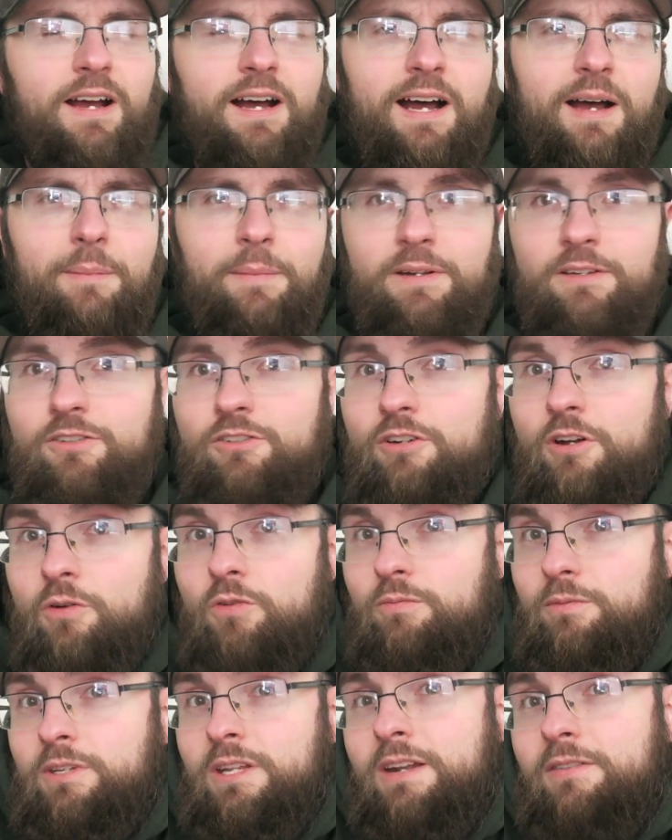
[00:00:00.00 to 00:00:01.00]
Uh, but you
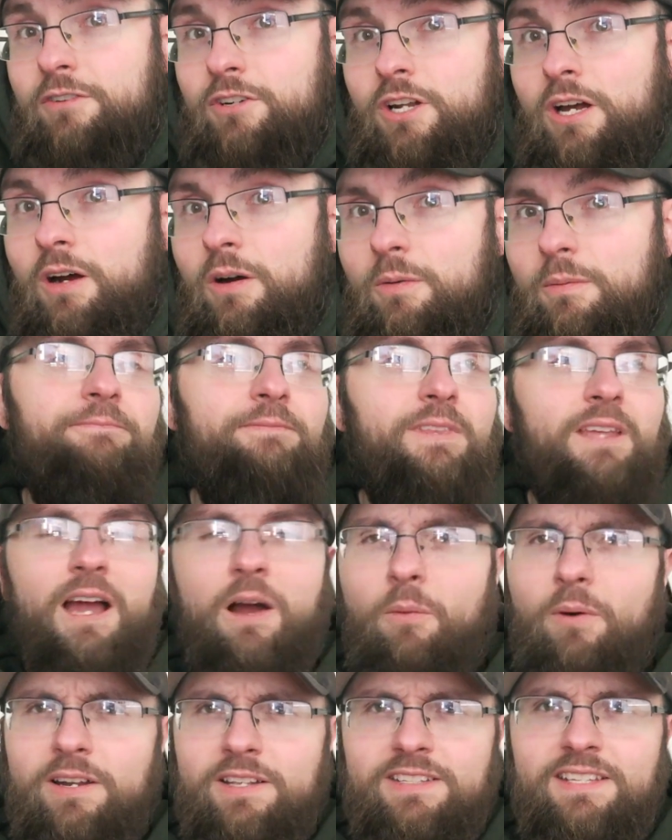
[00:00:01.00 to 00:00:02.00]
know, you never know.
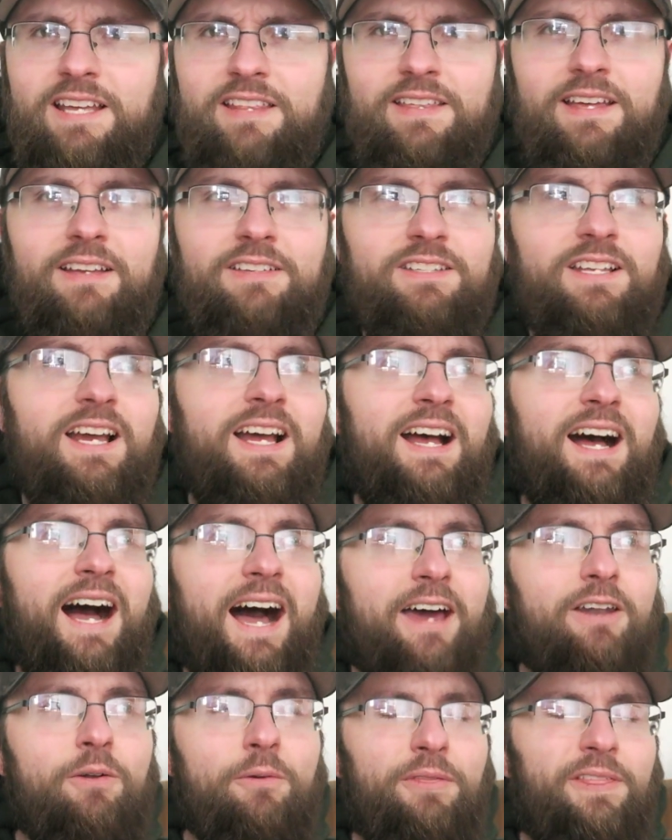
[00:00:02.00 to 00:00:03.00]
I want to say this,
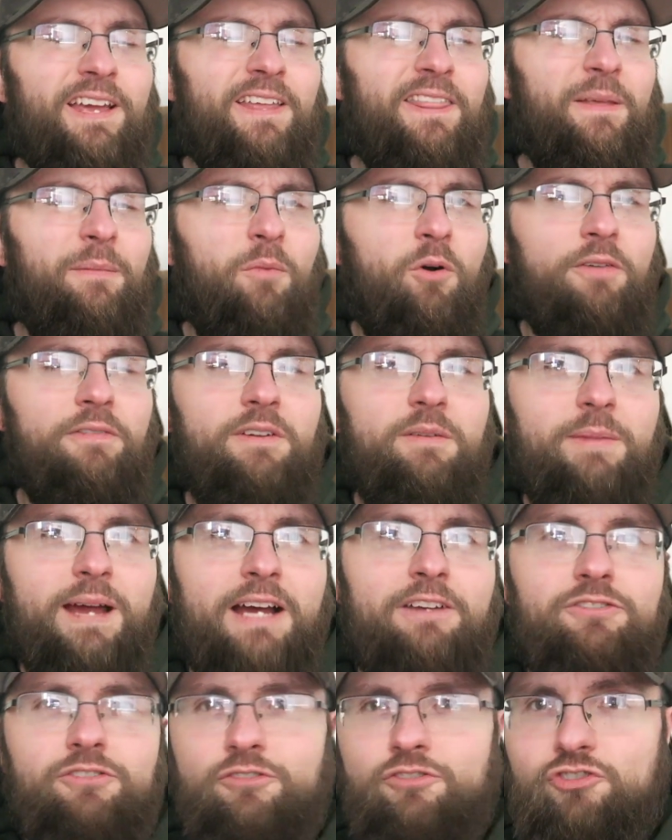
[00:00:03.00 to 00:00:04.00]
I don't think the Morphin
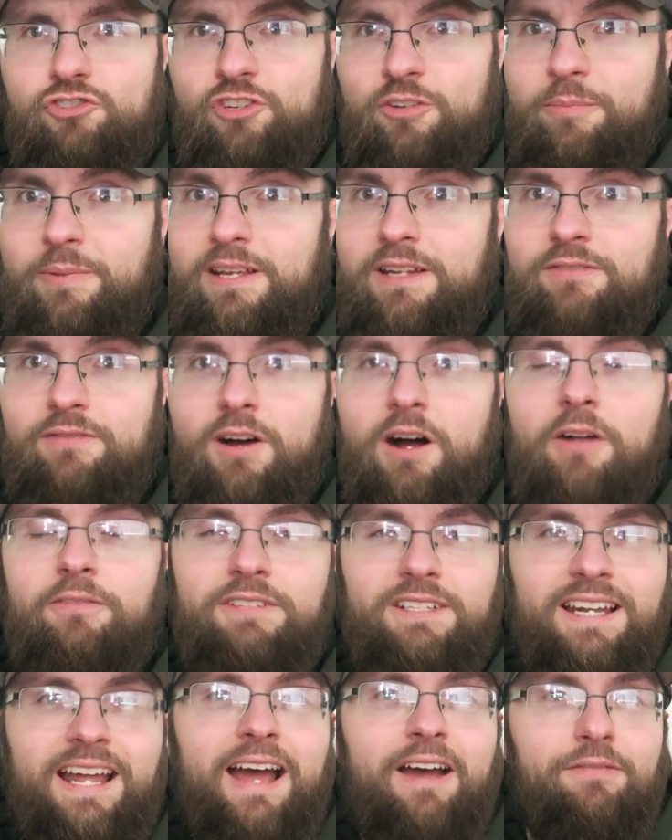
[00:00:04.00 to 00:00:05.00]
Masters should be
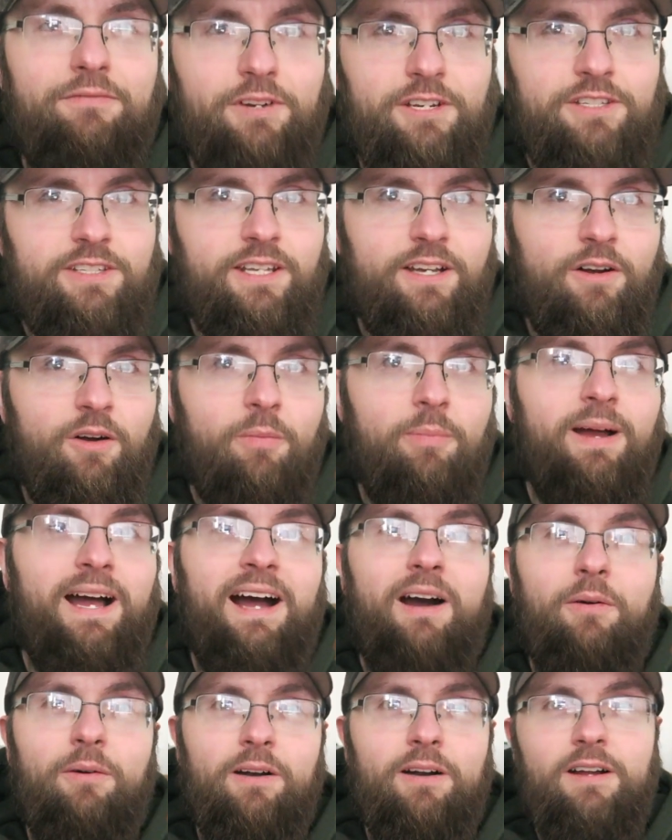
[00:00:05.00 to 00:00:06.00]
involved in every single
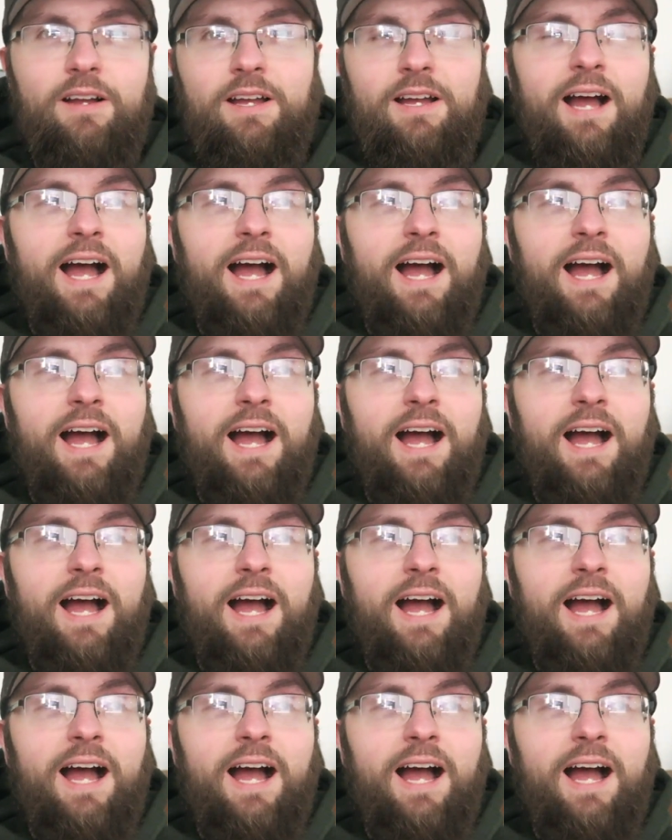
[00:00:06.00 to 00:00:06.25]
power.